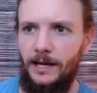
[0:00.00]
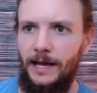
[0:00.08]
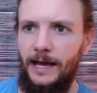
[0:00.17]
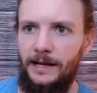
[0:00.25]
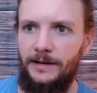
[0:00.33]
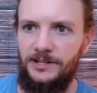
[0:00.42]

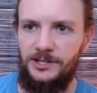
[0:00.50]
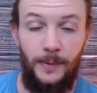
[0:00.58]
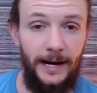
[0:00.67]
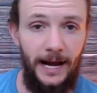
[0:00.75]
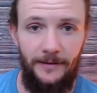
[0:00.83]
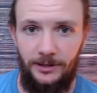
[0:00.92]
And
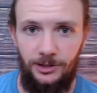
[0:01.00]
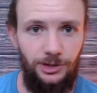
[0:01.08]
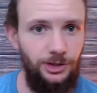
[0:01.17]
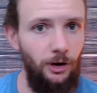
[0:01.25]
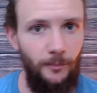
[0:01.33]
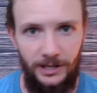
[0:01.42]
despite having
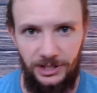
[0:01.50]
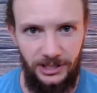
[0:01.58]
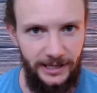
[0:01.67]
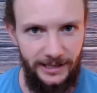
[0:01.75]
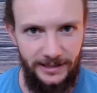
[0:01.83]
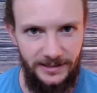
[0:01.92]
so much
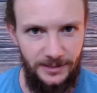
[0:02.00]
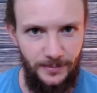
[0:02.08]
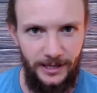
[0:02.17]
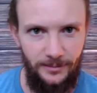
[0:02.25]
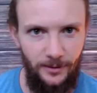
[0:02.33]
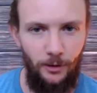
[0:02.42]
light,
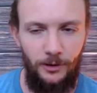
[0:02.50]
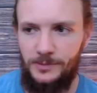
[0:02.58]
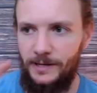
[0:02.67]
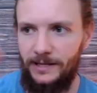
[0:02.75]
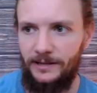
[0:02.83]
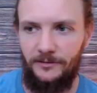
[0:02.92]
despite always
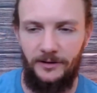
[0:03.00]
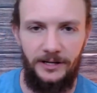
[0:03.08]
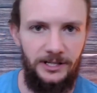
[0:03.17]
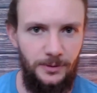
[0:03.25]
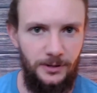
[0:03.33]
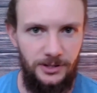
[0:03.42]
being the
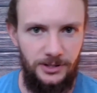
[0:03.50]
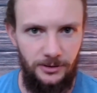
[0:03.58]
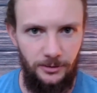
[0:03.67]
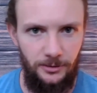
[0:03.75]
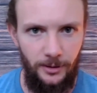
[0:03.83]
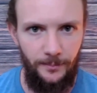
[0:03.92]
funniest person
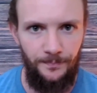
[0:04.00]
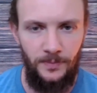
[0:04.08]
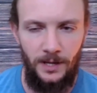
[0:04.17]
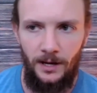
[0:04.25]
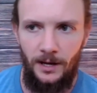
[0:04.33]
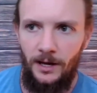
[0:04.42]
in the room,
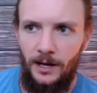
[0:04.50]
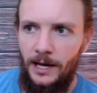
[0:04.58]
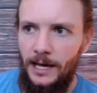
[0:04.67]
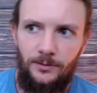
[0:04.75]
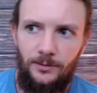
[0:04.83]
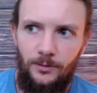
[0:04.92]

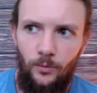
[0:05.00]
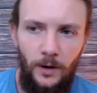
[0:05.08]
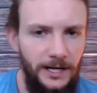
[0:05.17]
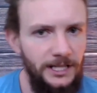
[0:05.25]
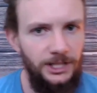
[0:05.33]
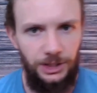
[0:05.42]

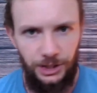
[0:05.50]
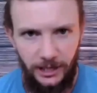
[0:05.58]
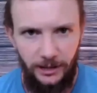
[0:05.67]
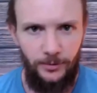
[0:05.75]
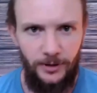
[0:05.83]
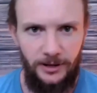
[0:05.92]
what he
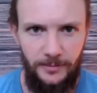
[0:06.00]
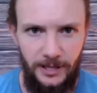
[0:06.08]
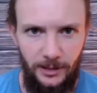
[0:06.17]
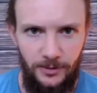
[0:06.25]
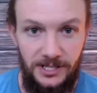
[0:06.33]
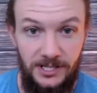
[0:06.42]
shared with
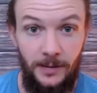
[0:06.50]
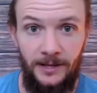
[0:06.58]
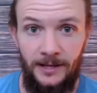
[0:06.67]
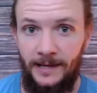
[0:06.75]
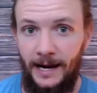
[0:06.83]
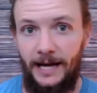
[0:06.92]
me was
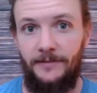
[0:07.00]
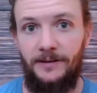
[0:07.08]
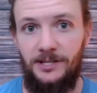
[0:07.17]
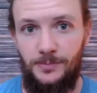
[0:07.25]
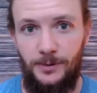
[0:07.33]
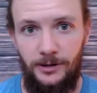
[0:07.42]
something that I've
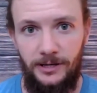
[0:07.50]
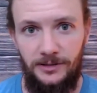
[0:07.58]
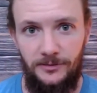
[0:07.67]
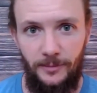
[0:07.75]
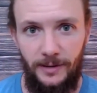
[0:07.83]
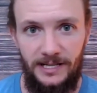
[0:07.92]

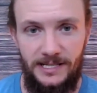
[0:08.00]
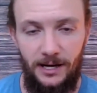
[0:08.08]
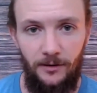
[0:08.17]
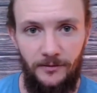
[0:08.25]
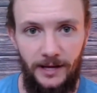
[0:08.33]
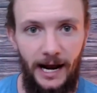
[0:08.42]
experienced for
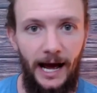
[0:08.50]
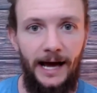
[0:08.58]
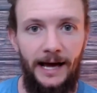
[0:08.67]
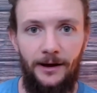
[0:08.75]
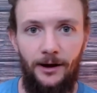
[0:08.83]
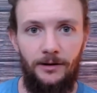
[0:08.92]
myself that
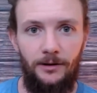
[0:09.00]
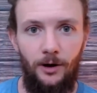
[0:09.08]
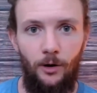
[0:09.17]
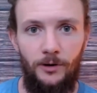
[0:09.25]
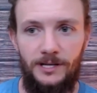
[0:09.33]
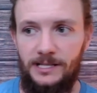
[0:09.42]
I
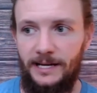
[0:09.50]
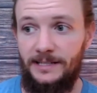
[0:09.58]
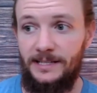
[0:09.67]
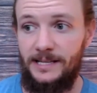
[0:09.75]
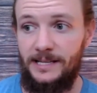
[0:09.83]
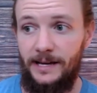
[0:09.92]
always like
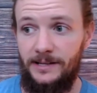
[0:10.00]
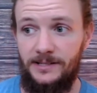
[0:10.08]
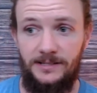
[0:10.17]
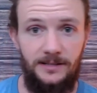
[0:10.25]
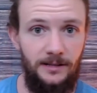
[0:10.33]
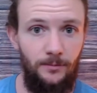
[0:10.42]
to say
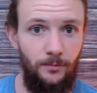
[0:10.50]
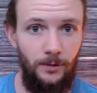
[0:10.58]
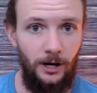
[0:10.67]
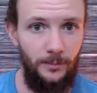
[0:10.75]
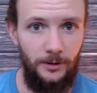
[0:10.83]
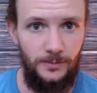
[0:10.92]
is
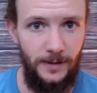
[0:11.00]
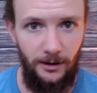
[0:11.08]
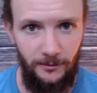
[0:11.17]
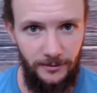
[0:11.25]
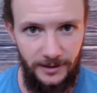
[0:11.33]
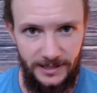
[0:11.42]
one of the most
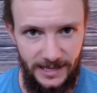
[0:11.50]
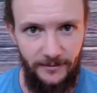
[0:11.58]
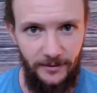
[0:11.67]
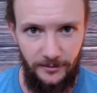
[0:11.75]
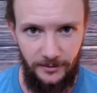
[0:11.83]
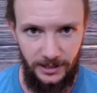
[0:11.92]
powerful things
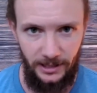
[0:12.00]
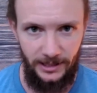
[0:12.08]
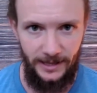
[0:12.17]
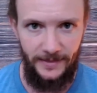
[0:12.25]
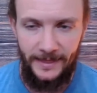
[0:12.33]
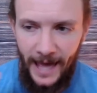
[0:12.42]
I've ever done.
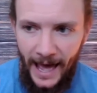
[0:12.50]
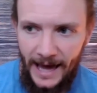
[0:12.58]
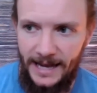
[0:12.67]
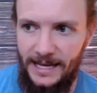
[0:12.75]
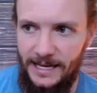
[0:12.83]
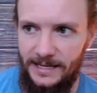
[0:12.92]
And
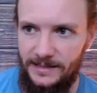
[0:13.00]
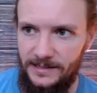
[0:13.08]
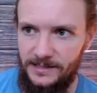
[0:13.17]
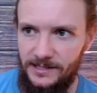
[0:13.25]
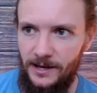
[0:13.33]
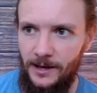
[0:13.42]
that
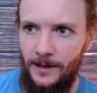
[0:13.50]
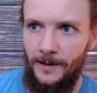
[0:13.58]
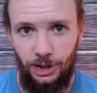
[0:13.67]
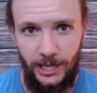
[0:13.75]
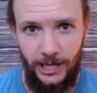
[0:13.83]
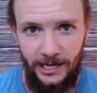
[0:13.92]
is
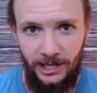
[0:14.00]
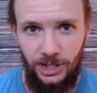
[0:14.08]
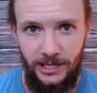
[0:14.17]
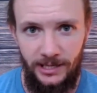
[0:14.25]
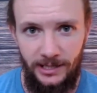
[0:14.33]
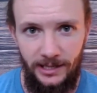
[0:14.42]

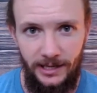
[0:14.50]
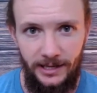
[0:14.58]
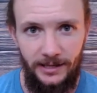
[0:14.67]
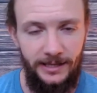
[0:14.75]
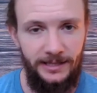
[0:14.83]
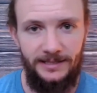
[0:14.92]
changing
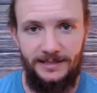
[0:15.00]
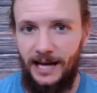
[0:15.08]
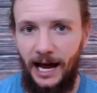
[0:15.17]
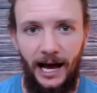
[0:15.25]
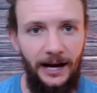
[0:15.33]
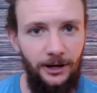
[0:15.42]
the
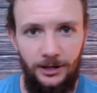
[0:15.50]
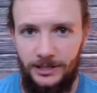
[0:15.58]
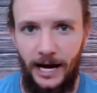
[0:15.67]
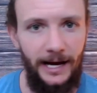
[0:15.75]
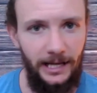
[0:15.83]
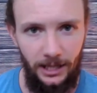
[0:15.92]
entire
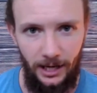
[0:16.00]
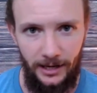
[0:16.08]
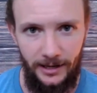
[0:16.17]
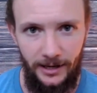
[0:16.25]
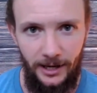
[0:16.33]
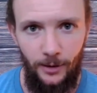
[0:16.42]

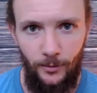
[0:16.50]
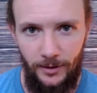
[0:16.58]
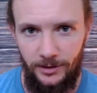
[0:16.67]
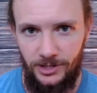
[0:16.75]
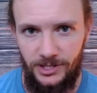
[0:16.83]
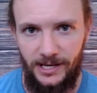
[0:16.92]
dialogue
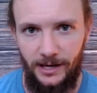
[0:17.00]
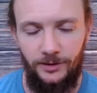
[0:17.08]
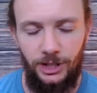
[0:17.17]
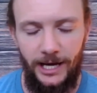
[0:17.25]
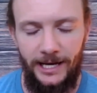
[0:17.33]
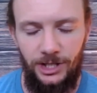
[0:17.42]
with yourself,
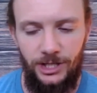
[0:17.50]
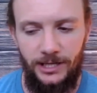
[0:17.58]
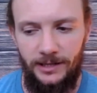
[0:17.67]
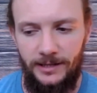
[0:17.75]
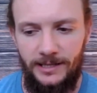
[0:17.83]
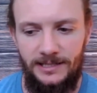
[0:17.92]

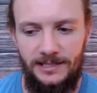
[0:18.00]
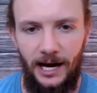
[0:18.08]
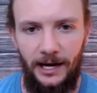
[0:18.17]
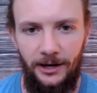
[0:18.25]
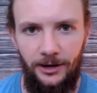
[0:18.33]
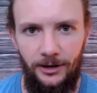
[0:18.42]
changing the
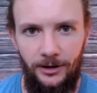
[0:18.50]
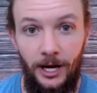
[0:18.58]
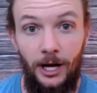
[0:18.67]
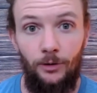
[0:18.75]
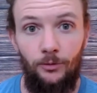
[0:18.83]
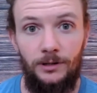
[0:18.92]
entire
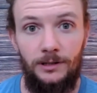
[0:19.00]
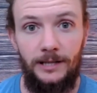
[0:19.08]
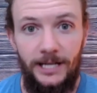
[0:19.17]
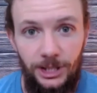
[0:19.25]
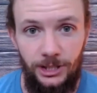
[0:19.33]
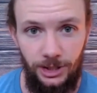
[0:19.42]

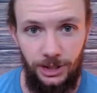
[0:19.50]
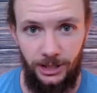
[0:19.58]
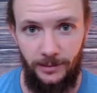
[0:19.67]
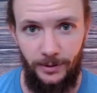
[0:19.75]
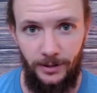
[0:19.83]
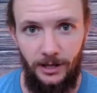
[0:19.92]

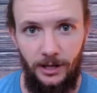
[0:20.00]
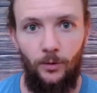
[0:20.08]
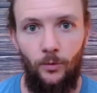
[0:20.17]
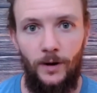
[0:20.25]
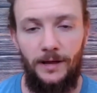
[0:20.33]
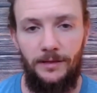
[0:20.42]
relationship
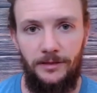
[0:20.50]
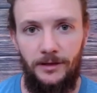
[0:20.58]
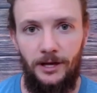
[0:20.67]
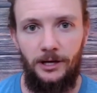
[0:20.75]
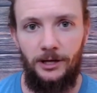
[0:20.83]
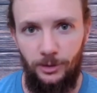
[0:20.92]
with
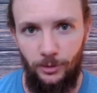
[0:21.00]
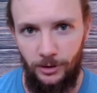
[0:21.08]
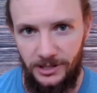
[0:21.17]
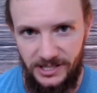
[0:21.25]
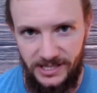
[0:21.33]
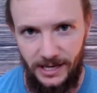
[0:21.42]

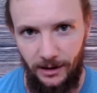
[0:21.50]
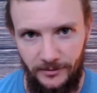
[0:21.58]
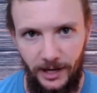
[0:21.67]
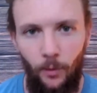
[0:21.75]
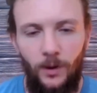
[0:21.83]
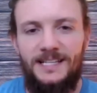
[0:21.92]
yourself.
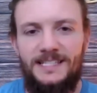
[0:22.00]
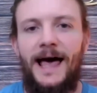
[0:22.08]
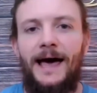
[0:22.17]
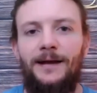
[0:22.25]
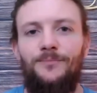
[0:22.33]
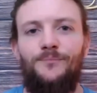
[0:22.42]
Now, what does
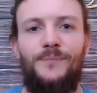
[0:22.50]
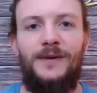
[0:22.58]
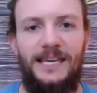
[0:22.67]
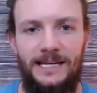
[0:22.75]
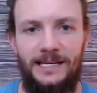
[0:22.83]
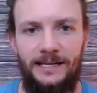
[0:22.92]
that
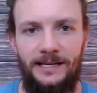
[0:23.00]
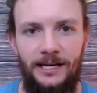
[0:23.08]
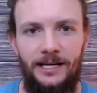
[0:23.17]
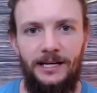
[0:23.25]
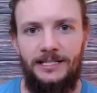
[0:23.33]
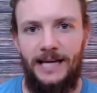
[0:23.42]
mean
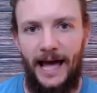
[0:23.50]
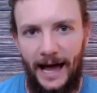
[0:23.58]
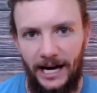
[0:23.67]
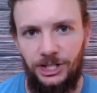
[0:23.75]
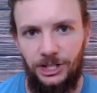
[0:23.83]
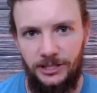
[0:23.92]
to
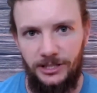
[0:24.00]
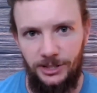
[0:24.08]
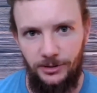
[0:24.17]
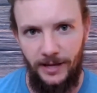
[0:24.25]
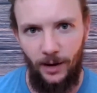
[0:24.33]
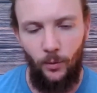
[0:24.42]
actually
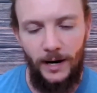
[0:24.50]
do that?